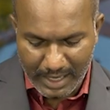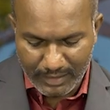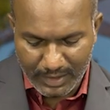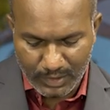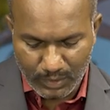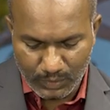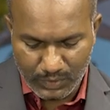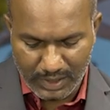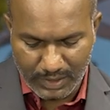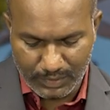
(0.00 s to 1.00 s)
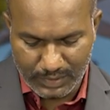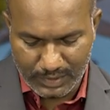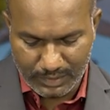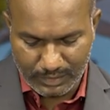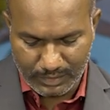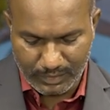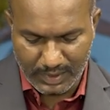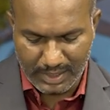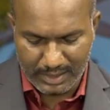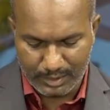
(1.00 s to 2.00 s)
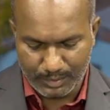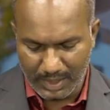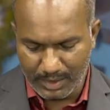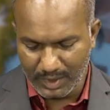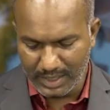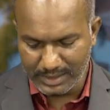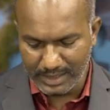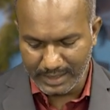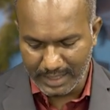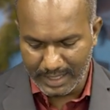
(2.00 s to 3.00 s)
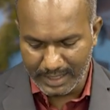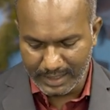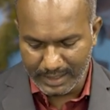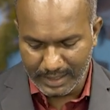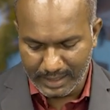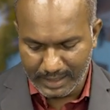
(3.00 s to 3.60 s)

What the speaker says: having two circuits. One is primary side and